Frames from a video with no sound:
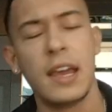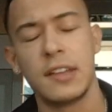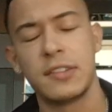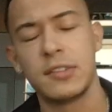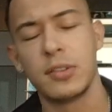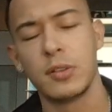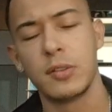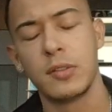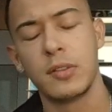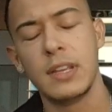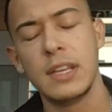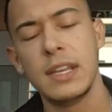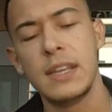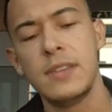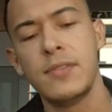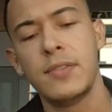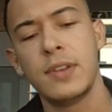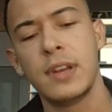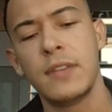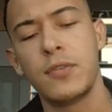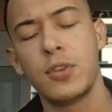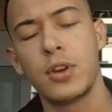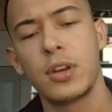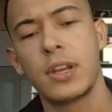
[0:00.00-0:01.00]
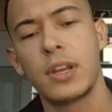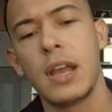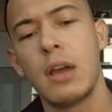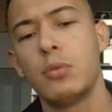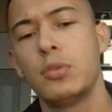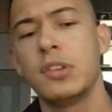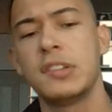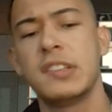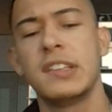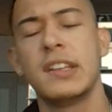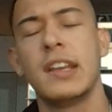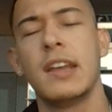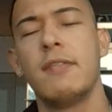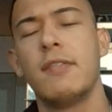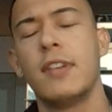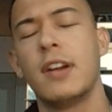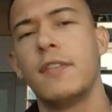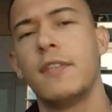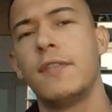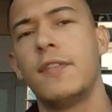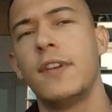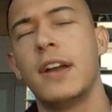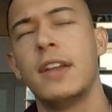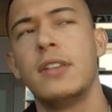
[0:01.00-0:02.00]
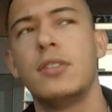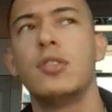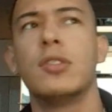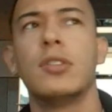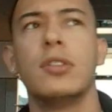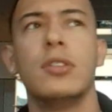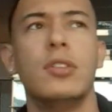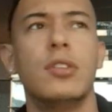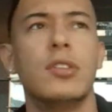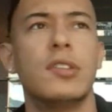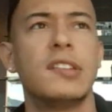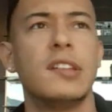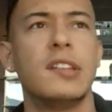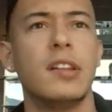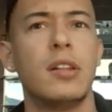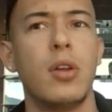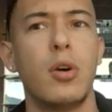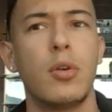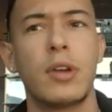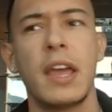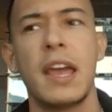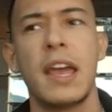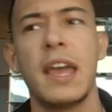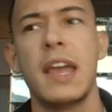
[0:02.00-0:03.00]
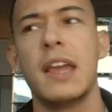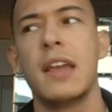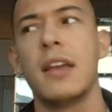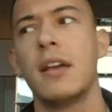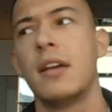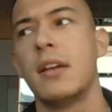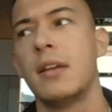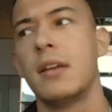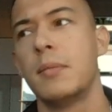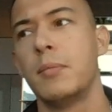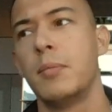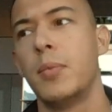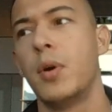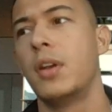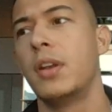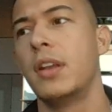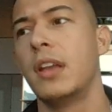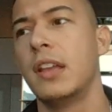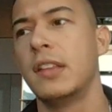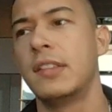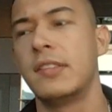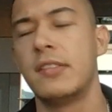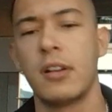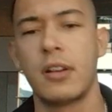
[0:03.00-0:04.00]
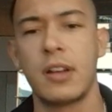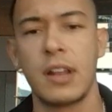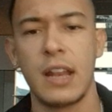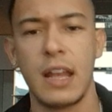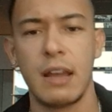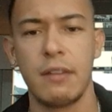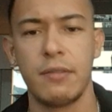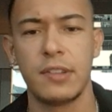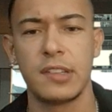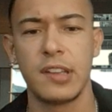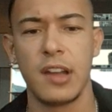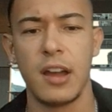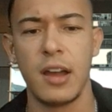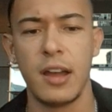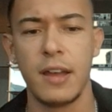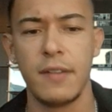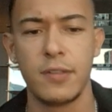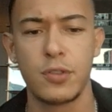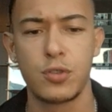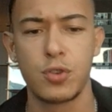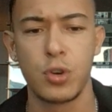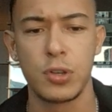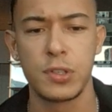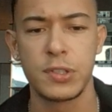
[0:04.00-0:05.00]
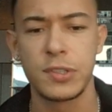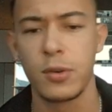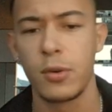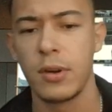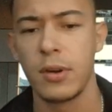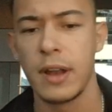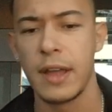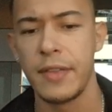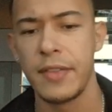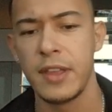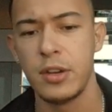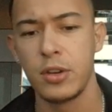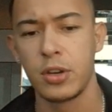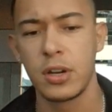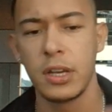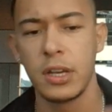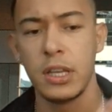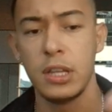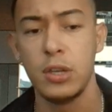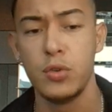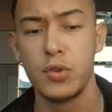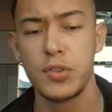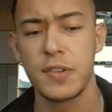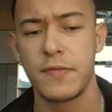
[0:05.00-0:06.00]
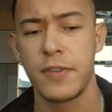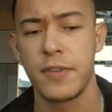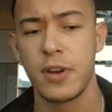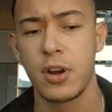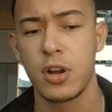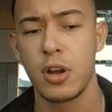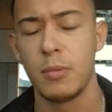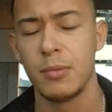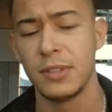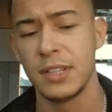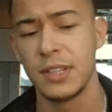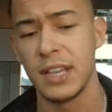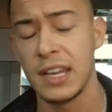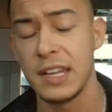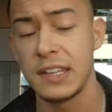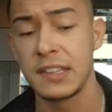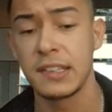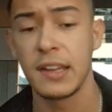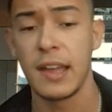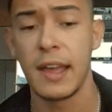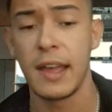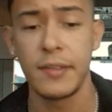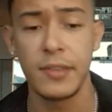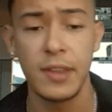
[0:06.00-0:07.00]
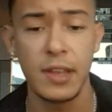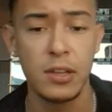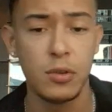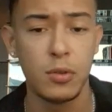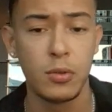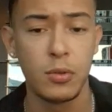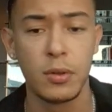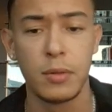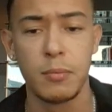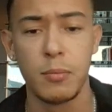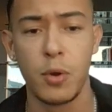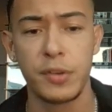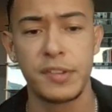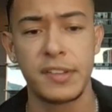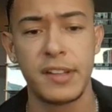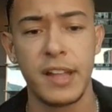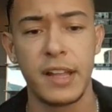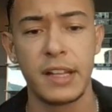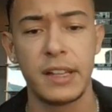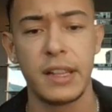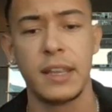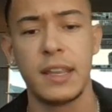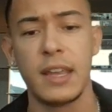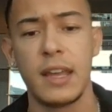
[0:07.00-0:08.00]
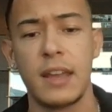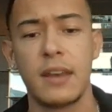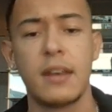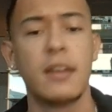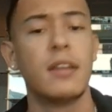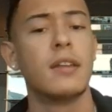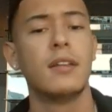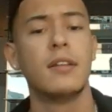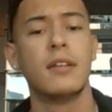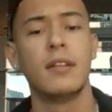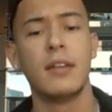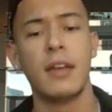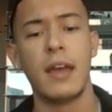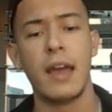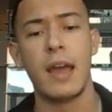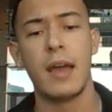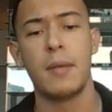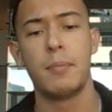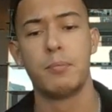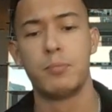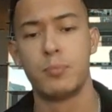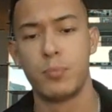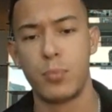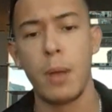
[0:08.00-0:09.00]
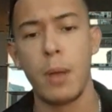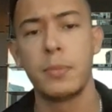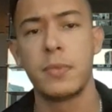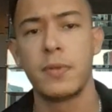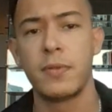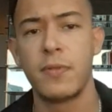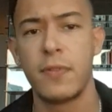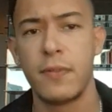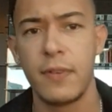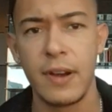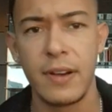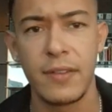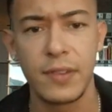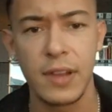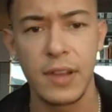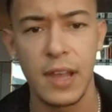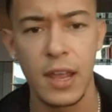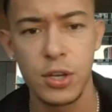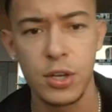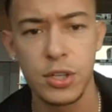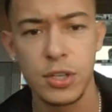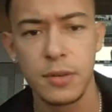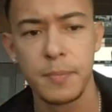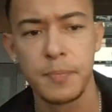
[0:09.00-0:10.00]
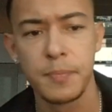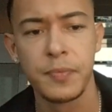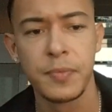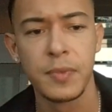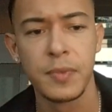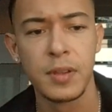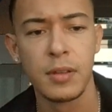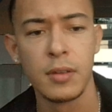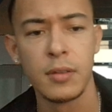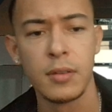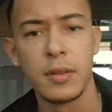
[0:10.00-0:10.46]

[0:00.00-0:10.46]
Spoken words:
Yeah, so even if your account doesn't get verified, you're still okay, but it's not going to have as high of a trust score. And then you're going to use it for a couple of days, and then you most likely get pumped for verification.